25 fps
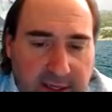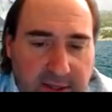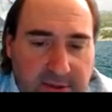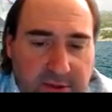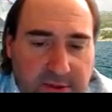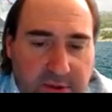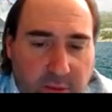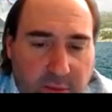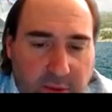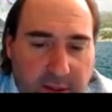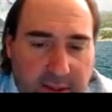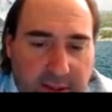
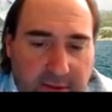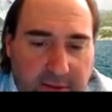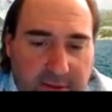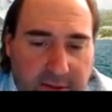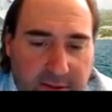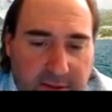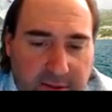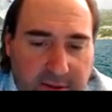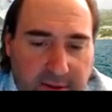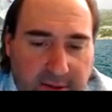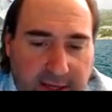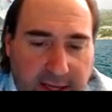So when you
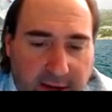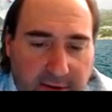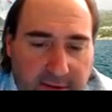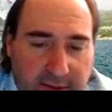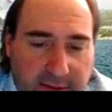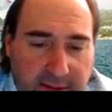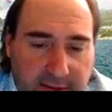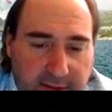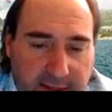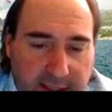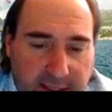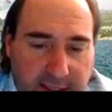do your
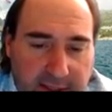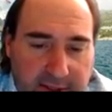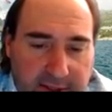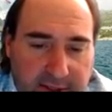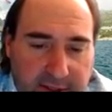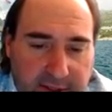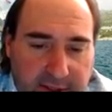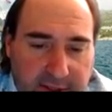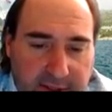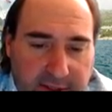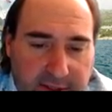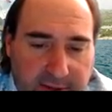
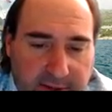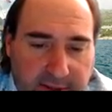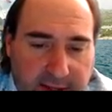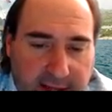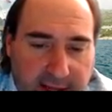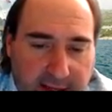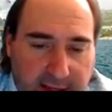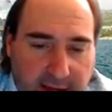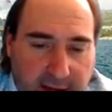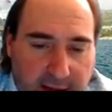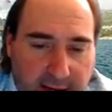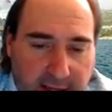calculations, you
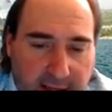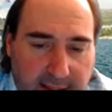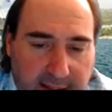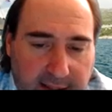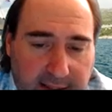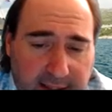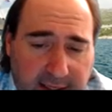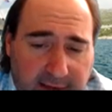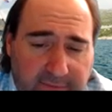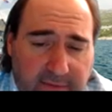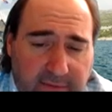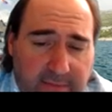can kind of
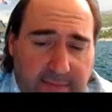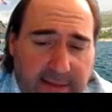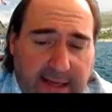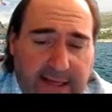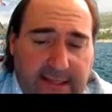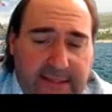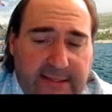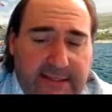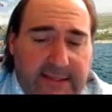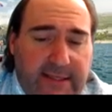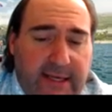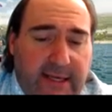see if it
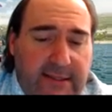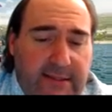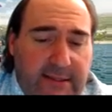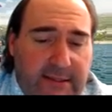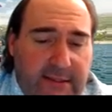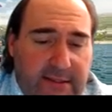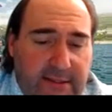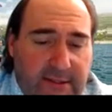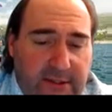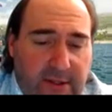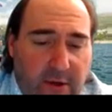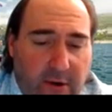makes
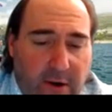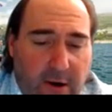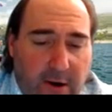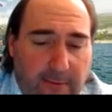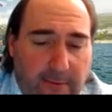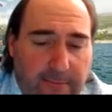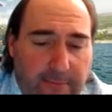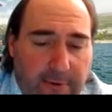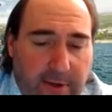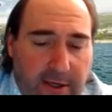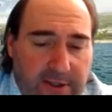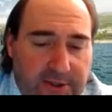sense. So
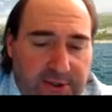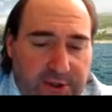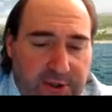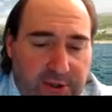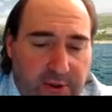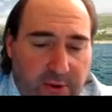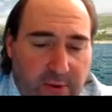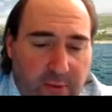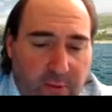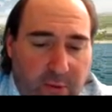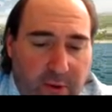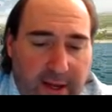our
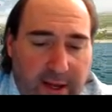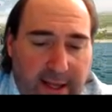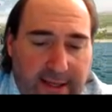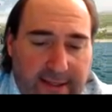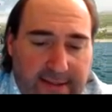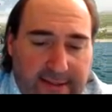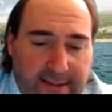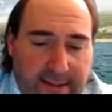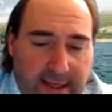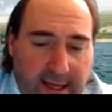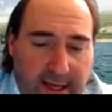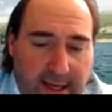pressure
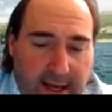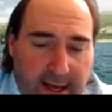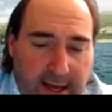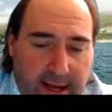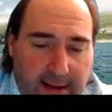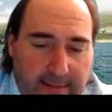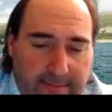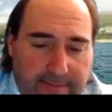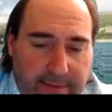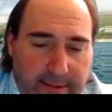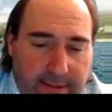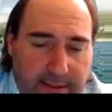went
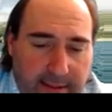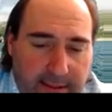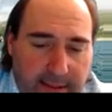up.